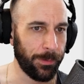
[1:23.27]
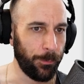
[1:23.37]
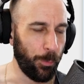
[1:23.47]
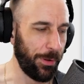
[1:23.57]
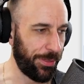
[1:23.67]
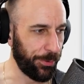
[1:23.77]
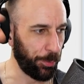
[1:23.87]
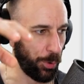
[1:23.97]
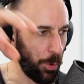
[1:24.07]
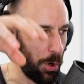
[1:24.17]
with
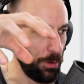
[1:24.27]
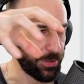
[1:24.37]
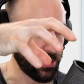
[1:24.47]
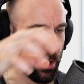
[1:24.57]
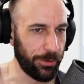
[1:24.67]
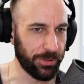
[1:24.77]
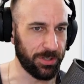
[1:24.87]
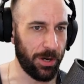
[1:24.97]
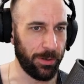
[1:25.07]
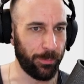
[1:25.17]
through-hole solders
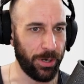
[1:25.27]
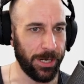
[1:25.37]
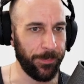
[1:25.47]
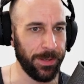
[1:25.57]
on them, right?